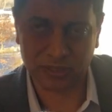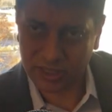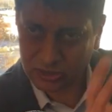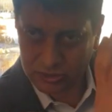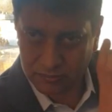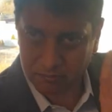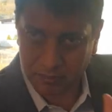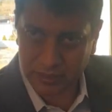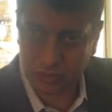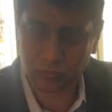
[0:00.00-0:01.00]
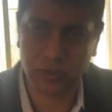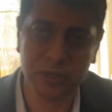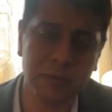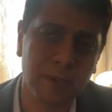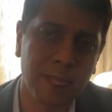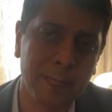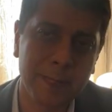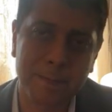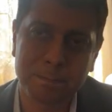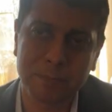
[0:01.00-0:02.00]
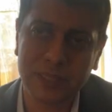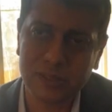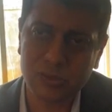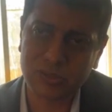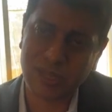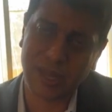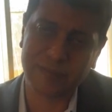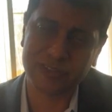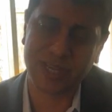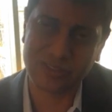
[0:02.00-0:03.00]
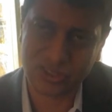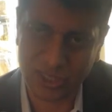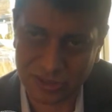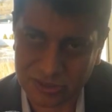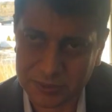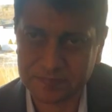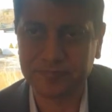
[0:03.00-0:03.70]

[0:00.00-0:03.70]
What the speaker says: That's bucket one. Bucket two is a lifestyle change.